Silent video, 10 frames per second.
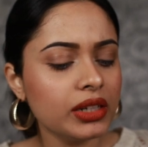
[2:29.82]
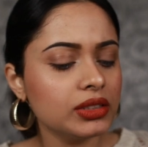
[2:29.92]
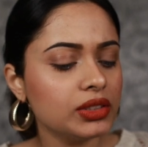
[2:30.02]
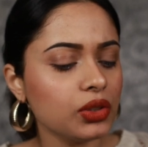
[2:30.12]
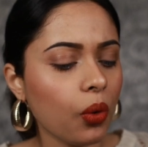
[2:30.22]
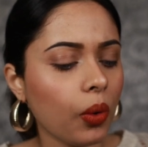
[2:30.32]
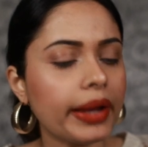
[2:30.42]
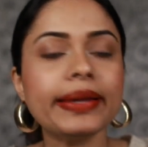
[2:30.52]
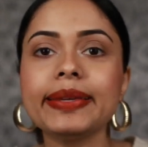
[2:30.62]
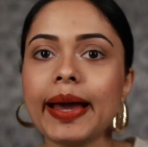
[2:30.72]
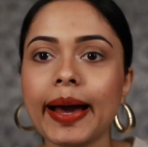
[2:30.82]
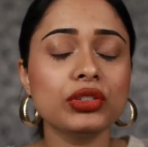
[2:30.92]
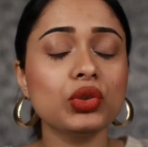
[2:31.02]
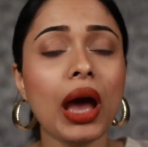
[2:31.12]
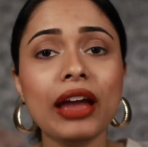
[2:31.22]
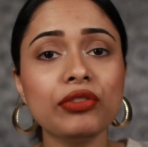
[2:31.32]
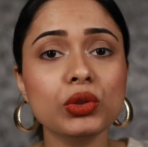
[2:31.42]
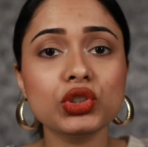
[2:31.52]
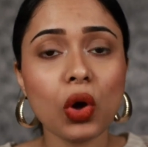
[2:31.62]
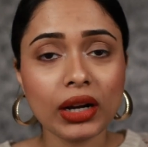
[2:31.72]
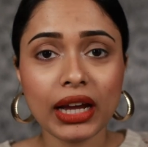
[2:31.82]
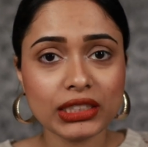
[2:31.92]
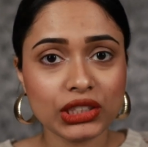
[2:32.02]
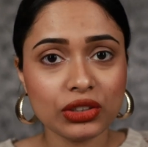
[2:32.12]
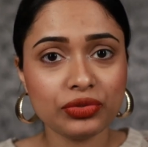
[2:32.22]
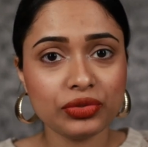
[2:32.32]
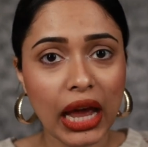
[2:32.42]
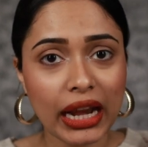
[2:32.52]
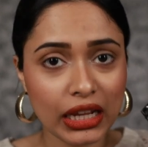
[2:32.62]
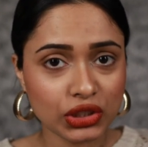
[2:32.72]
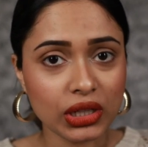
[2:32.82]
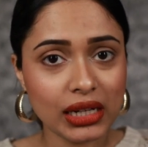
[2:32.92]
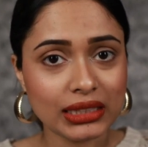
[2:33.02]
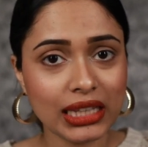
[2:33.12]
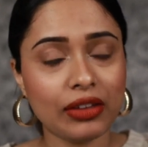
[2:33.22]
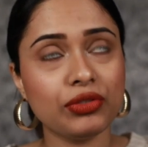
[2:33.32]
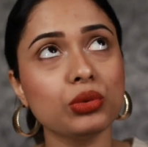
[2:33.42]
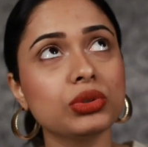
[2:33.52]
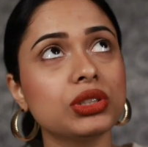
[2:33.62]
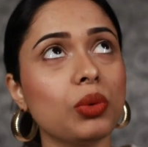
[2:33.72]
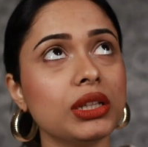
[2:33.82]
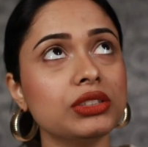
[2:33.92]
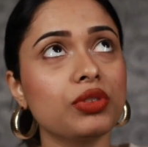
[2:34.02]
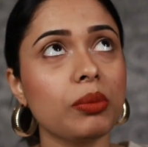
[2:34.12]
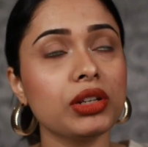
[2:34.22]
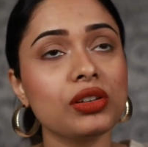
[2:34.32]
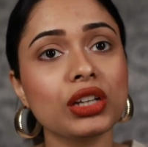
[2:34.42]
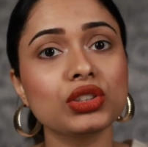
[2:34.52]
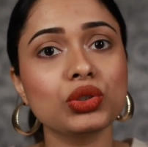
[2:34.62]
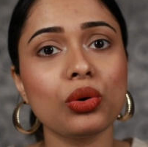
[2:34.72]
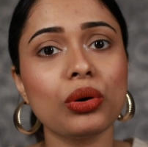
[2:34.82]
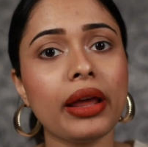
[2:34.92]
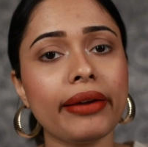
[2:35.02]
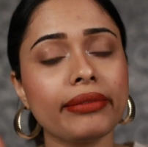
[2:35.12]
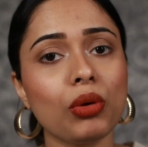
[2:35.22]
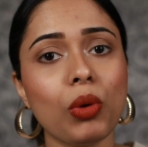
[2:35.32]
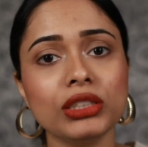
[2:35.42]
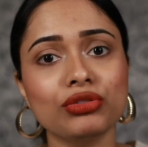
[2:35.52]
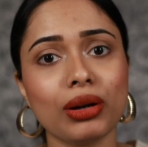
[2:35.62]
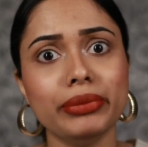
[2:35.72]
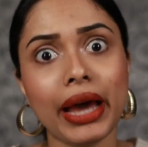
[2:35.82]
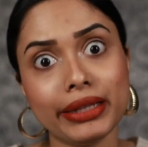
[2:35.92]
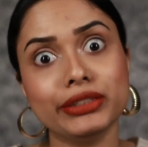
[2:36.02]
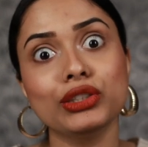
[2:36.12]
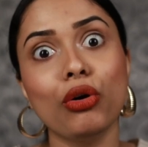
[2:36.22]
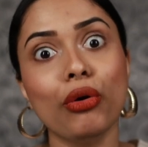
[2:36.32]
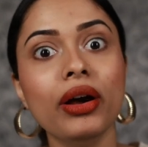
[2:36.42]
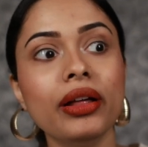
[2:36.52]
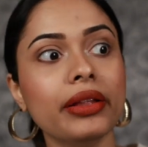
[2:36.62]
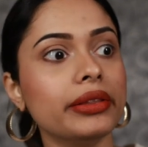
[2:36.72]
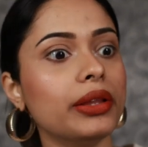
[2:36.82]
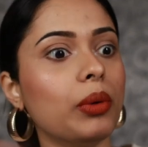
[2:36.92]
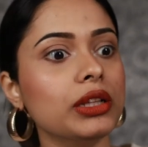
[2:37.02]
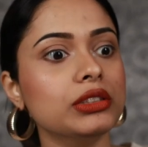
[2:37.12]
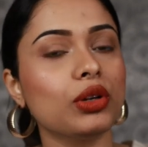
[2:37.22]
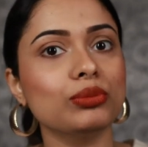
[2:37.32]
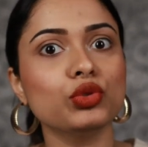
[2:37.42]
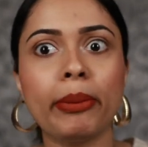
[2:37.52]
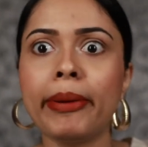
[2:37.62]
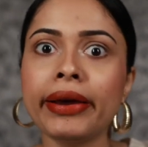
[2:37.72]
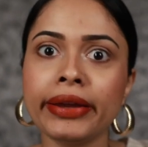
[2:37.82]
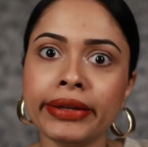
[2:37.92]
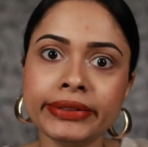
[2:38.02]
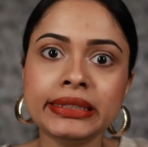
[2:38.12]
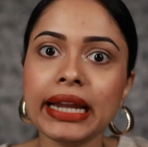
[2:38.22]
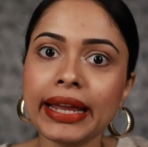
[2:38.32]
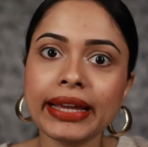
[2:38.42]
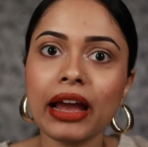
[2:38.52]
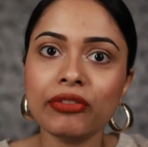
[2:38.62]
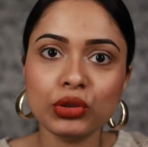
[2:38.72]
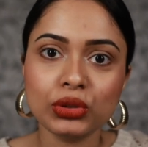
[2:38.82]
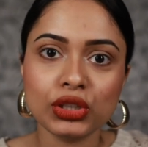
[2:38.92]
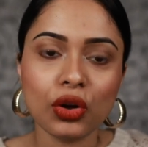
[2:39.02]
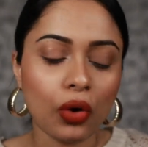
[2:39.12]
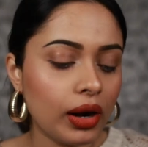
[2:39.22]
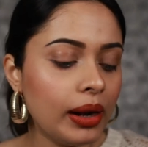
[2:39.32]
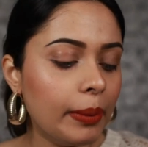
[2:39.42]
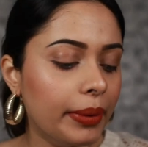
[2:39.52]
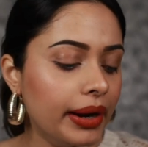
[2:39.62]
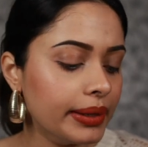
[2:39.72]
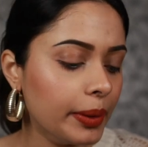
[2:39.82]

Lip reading: So yeah, so I've used all kinds of eyelash curlers. I've used ones from the drugstore, the ones from Daiso, the ones from supermarkets. I've used it all, but